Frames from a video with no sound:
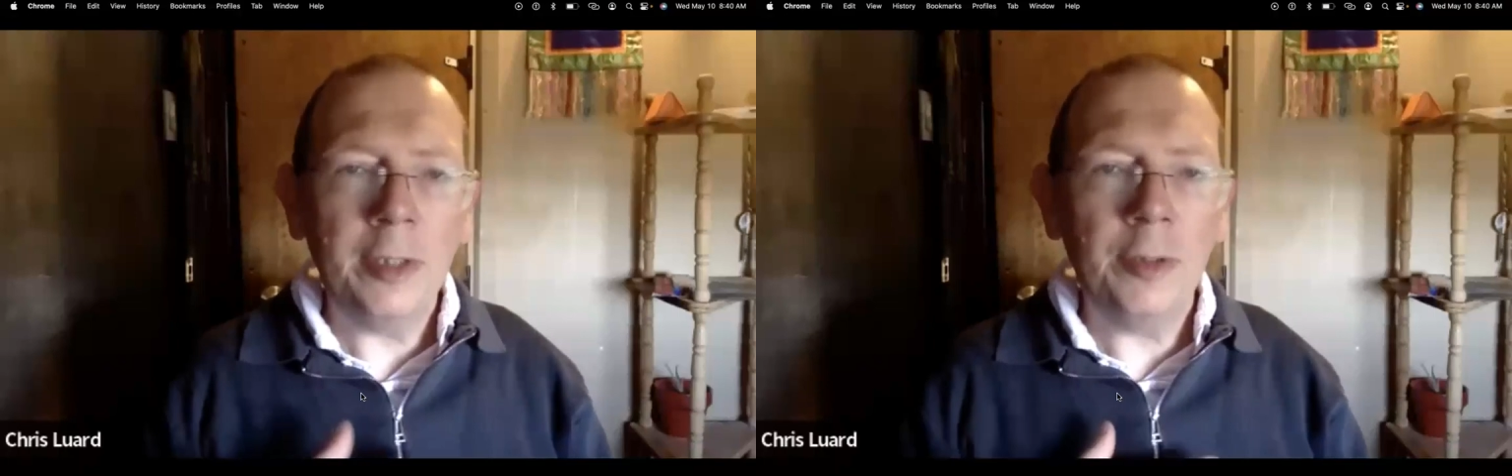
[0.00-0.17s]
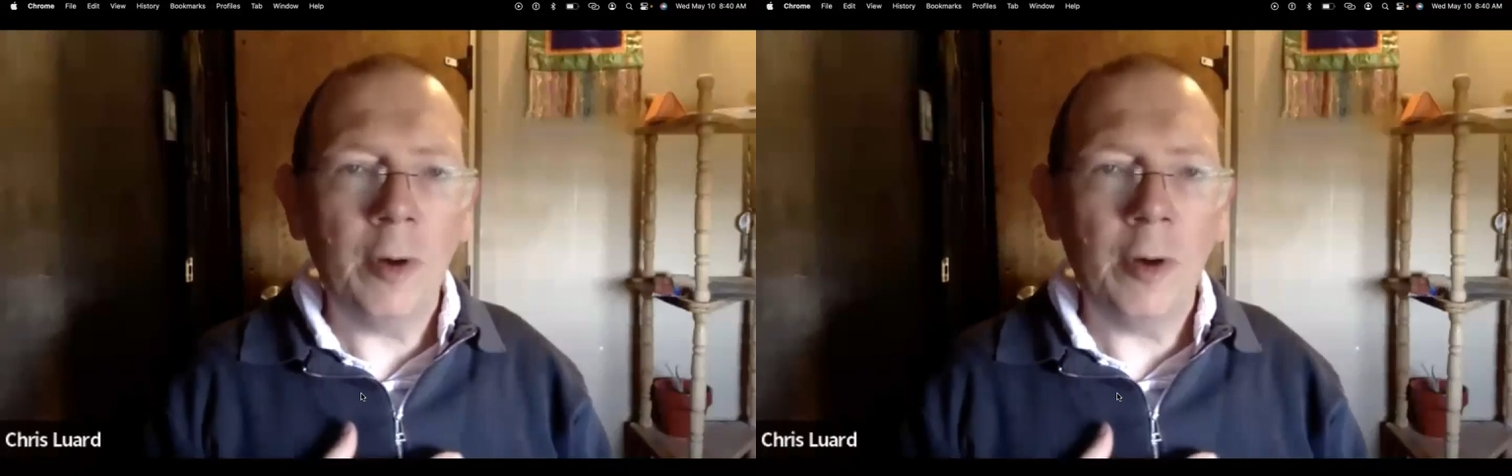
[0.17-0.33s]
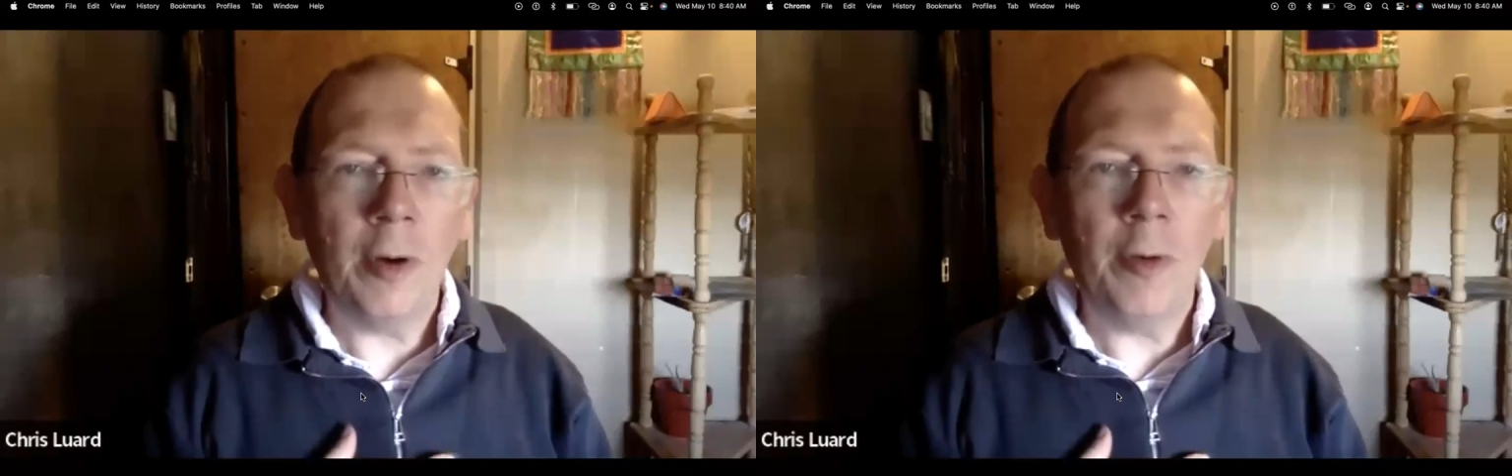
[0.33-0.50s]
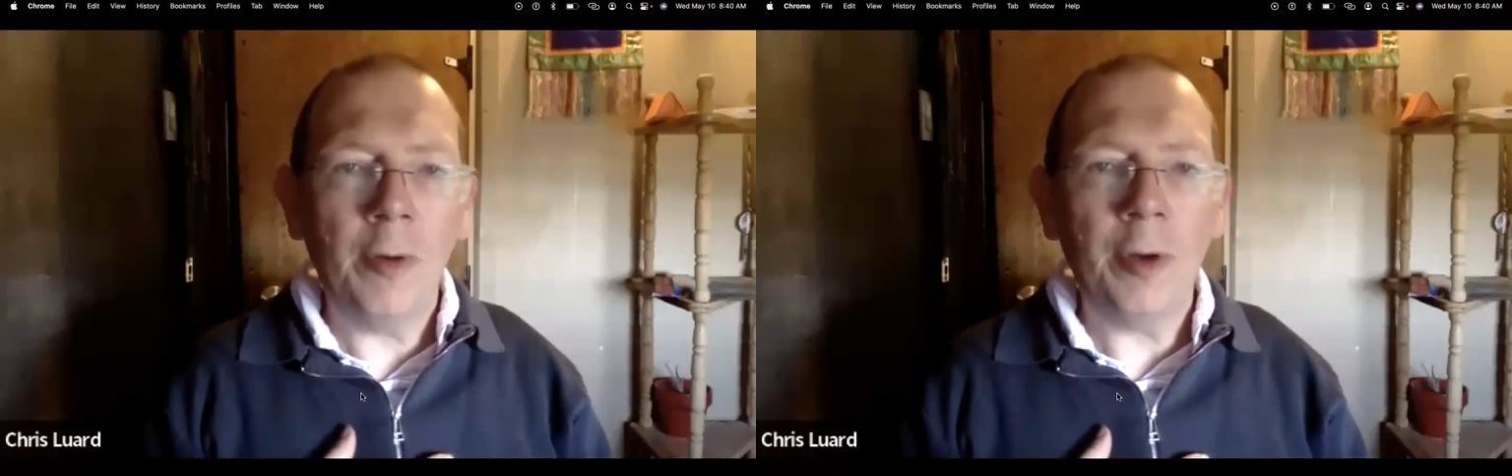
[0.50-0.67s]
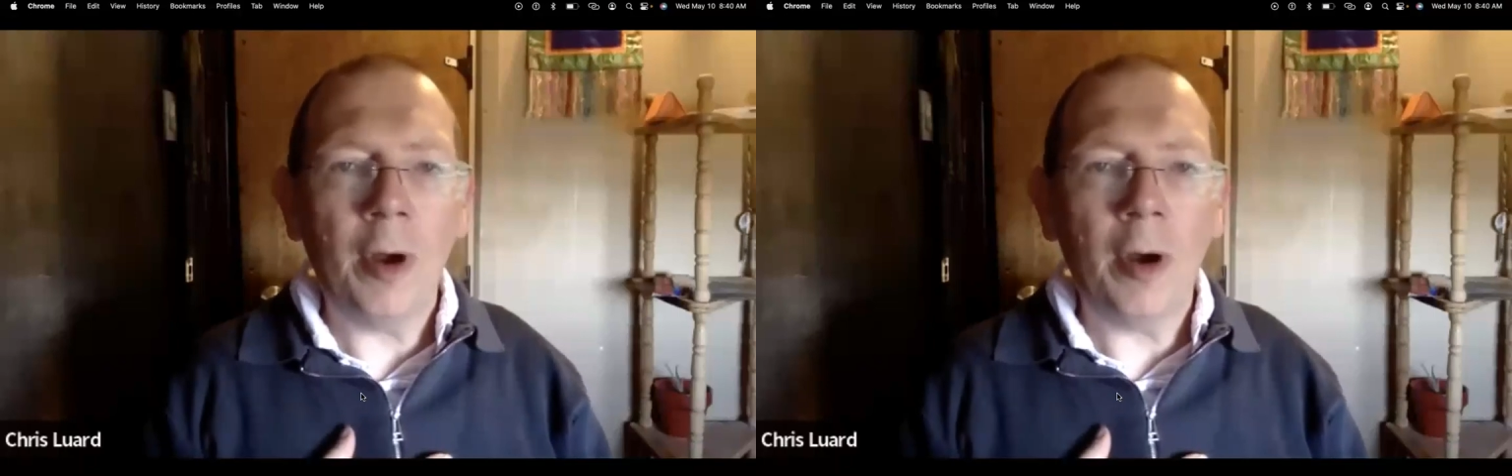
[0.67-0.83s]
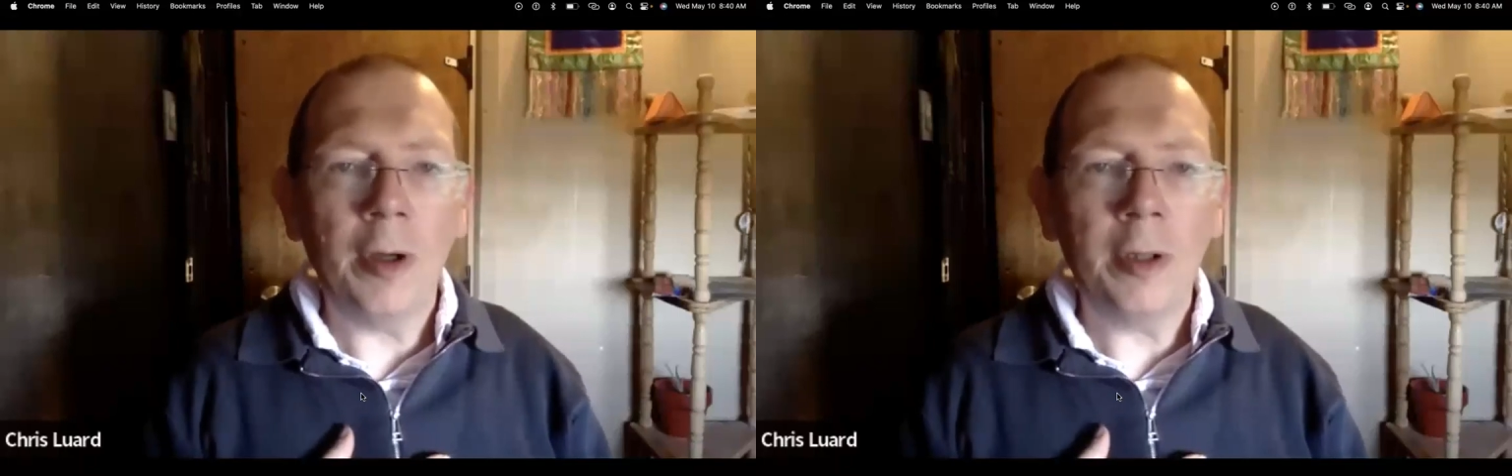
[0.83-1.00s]
these into
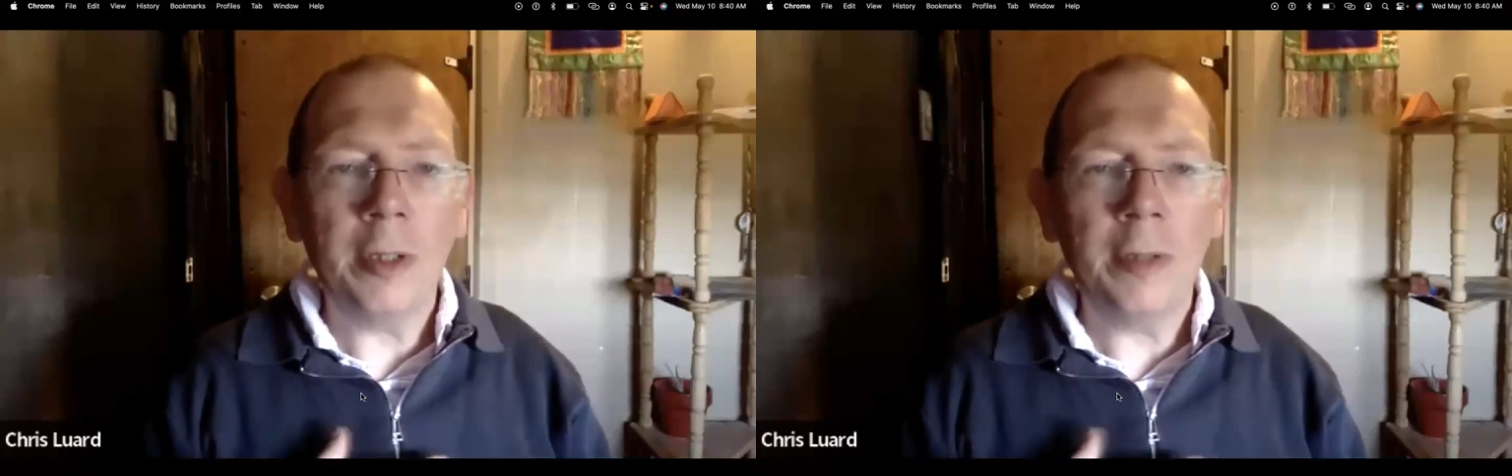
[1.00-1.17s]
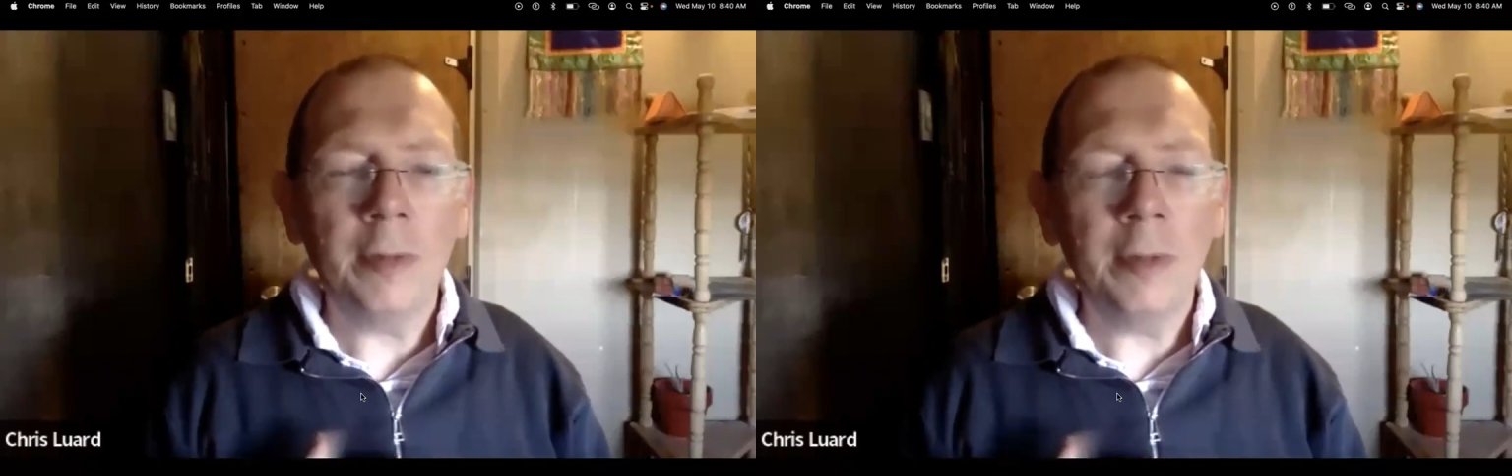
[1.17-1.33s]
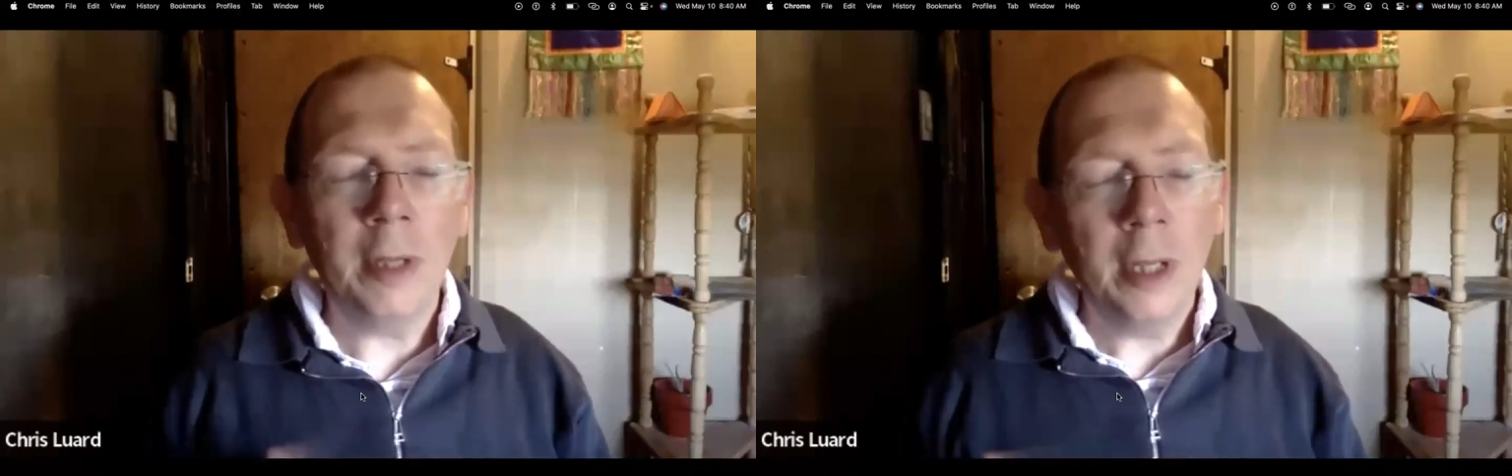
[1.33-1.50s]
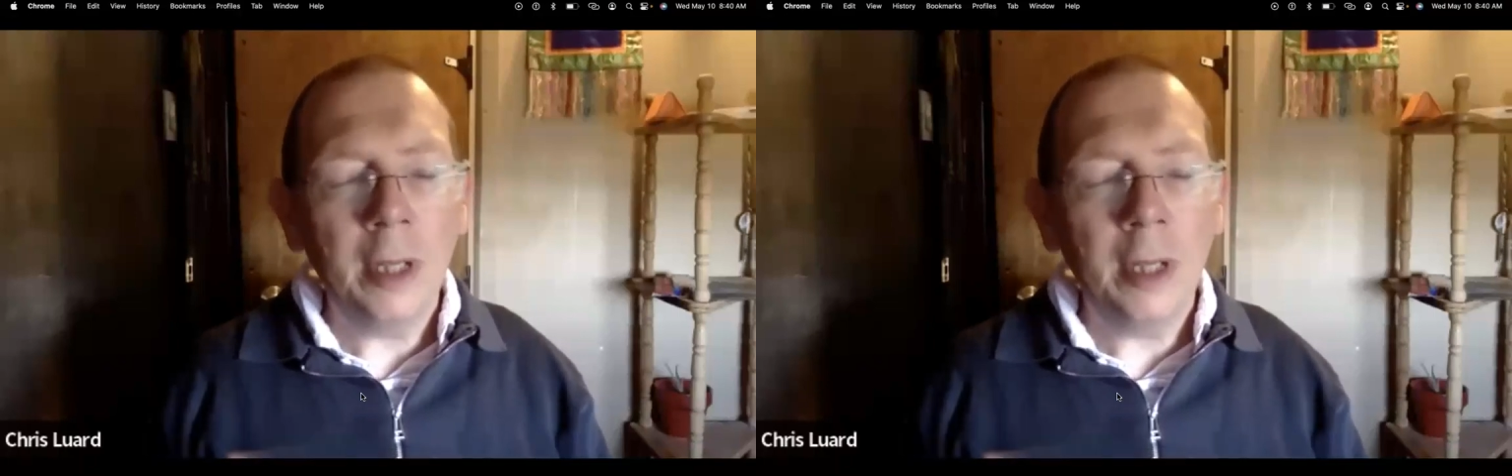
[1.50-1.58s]
our own heart.